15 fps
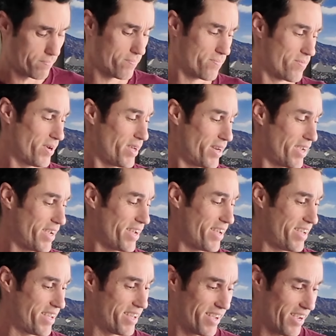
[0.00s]
But
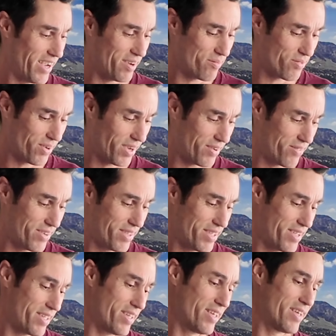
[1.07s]
I'm fine with it.
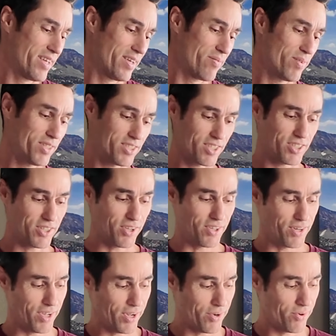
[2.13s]
But just so you
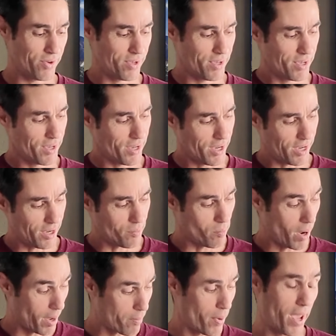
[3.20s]
know,
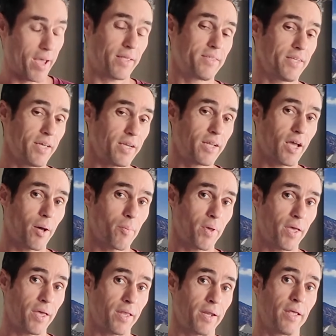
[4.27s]
my pack did come
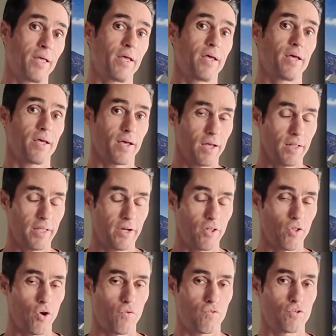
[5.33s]
in a little
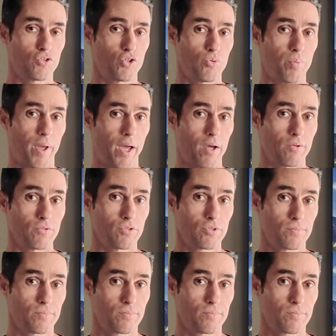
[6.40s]
over 2 pounds.